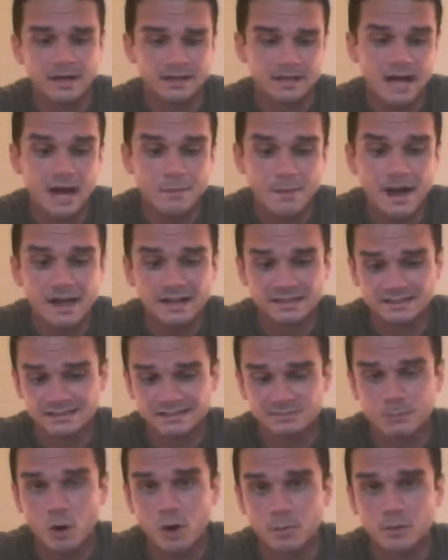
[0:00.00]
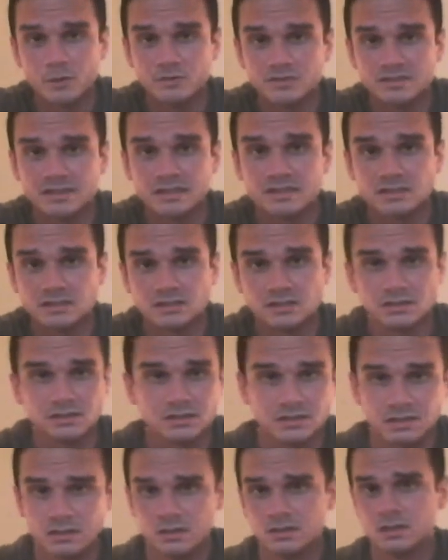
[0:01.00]
I'm at a small boat station,
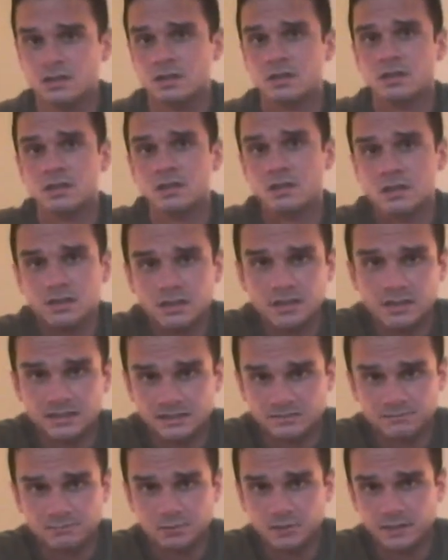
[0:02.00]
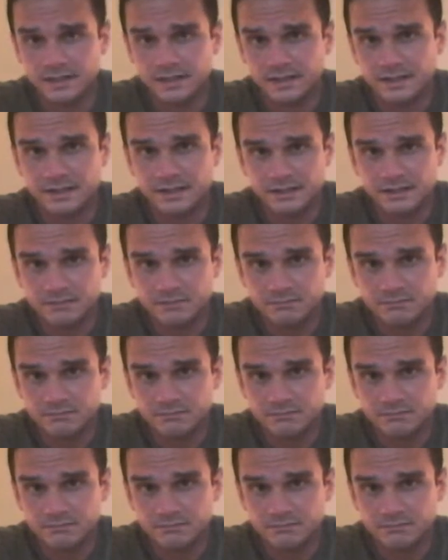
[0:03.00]
so it's pretty